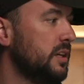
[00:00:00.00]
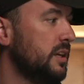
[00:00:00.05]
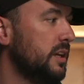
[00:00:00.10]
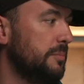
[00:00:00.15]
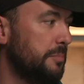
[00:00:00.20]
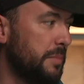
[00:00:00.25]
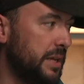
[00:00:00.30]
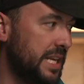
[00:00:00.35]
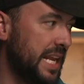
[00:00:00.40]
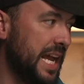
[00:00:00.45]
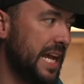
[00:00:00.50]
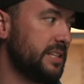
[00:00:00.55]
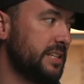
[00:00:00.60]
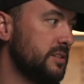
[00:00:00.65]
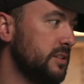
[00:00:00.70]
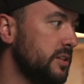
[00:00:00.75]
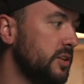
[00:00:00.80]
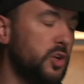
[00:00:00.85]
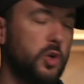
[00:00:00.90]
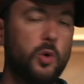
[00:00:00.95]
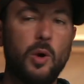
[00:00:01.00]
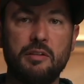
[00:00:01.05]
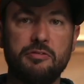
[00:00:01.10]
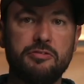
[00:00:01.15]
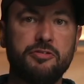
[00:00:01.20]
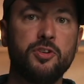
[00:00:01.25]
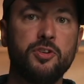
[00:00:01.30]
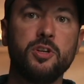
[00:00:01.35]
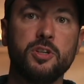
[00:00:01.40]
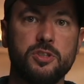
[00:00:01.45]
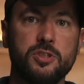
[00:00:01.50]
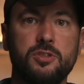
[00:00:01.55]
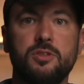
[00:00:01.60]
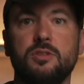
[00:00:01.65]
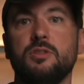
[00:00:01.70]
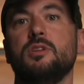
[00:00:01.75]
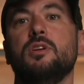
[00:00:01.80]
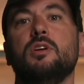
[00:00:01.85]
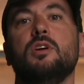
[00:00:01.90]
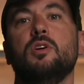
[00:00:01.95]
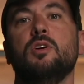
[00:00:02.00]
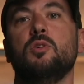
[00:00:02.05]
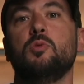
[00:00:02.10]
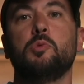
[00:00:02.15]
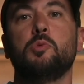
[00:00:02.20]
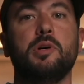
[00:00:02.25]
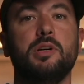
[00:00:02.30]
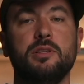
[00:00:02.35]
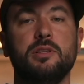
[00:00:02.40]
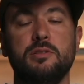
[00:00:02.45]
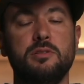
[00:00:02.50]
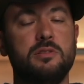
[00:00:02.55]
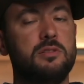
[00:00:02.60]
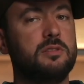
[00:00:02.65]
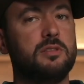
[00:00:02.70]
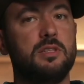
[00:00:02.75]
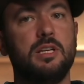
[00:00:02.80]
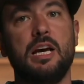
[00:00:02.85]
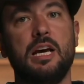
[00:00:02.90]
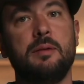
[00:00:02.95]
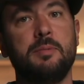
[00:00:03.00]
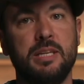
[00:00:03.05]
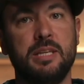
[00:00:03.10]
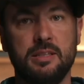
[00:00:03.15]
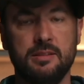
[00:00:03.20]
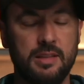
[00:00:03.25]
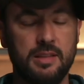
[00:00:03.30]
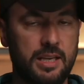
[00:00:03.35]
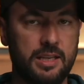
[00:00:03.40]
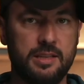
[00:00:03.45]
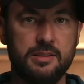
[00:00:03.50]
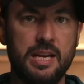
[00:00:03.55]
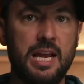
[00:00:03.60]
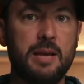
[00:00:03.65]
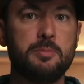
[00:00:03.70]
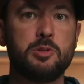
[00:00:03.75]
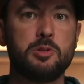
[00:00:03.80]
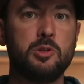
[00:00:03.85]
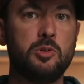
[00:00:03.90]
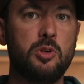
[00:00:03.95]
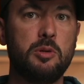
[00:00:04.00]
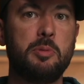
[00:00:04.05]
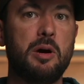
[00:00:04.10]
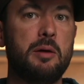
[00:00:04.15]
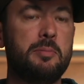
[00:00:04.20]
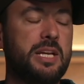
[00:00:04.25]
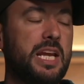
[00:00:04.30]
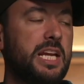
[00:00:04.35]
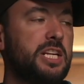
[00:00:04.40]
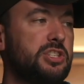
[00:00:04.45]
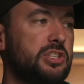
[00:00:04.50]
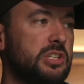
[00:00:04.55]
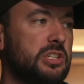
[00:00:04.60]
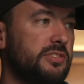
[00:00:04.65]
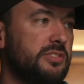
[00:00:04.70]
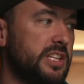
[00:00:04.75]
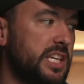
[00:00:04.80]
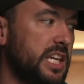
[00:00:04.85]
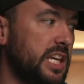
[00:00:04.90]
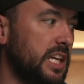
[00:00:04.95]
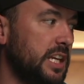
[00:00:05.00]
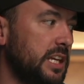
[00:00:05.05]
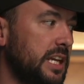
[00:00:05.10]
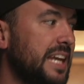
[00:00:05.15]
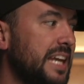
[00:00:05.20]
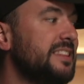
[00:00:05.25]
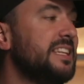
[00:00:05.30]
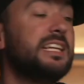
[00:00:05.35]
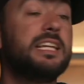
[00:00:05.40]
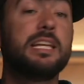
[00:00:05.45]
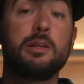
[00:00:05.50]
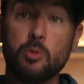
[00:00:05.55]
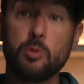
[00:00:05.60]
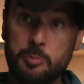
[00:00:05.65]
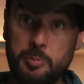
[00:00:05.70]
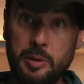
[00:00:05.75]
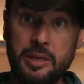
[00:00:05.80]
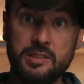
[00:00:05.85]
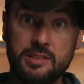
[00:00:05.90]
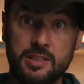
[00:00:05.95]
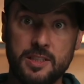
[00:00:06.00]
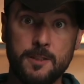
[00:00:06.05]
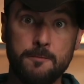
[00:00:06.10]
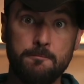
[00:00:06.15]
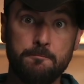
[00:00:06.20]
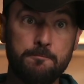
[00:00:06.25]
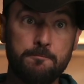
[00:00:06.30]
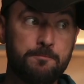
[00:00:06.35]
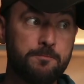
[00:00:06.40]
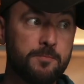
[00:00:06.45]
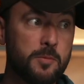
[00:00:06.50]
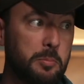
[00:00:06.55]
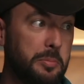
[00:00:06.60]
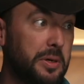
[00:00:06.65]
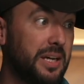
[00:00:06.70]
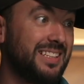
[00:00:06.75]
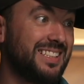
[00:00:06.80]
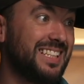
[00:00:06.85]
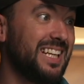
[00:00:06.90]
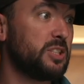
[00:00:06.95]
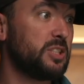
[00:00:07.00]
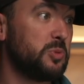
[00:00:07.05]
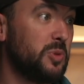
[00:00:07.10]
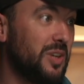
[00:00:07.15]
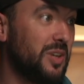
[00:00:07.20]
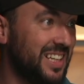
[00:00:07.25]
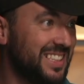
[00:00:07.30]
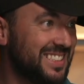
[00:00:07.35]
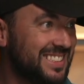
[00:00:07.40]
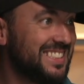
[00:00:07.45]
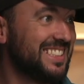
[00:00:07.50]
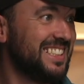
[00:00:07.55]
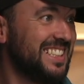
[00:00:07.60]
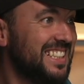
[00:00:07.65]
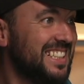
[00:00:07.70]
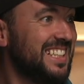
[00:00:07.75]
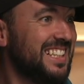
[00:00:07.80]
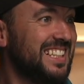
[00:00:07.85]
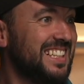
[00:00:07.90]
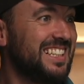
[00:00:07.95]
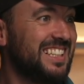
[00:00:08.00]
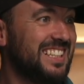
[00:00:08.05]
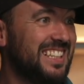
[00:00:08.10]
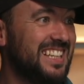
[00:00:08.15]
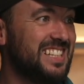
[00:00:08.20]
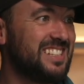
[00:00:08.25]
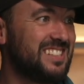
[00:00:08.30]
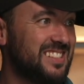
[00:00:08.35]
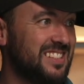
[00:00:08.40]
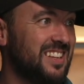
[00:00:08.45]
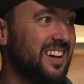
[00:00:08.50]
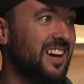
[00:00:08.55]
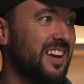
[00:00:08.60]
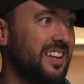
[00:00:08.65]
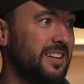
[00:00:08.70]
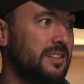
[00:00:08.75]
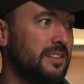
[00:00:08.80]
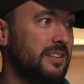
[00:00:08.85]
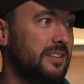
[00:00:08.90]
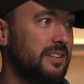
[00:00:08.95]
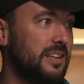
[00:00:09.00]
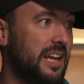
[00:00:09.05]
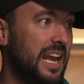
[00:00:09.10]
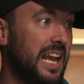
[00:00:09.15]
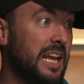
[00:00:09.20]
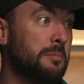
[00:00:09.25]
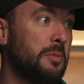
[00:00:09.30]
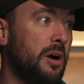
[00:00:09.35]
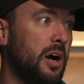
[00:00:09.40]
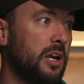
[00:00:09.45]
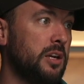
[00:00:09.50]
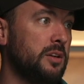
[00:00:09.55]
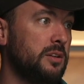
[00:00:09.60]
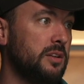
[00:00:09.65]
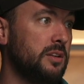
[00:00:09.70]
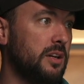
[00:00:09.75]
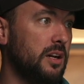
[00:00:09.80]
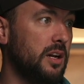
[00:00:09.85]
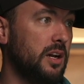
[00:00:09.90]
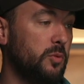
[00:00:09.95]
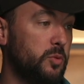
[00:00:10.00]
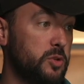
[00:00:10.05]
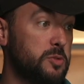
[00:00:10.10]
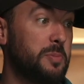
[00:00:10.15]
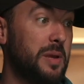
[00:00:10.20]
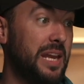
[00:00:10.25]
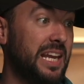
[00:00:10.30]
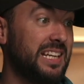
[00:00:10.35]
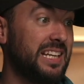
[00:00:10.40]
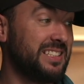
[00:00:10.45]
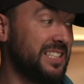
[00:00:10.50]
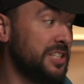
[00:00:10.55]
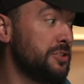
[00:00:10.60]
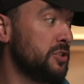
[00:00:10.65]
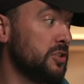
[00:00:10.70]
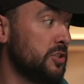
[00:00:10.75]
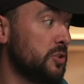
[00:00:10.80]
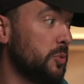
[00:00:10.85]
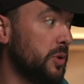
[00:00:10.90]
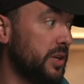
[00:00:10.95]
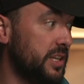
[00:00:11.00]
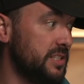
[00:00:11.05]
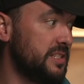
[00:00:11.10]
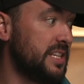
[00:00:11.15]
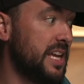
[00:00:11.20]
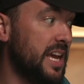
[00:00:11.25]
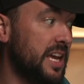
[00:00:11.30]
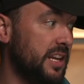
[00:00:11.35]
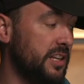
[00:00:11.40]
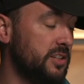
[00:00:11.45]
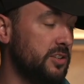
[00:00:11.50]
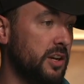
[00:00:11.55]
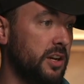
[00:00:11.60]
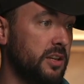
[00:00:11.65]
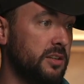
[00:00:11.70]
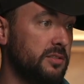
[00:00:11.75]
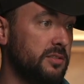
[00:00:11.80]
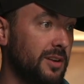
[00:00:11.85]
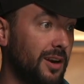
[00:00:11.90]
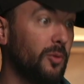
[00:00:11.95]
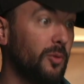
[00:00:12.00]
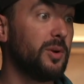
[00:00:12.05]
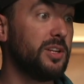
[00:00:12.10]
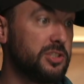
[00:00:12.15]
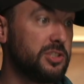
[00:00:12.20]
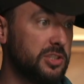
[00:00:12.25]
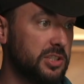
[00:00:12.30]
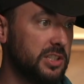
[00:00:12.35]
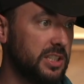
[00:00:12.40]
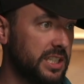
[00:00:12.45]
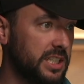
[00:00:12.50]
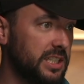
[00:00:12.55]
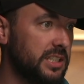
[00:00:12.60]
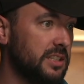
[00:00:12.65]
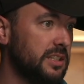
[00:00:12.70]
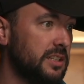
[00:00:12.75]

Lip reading: Manasseh, who at first was, I mean, like an absolute abomination of a king. And then he repented. But guess what? His son Amon was paying attention to what his dad had done originally.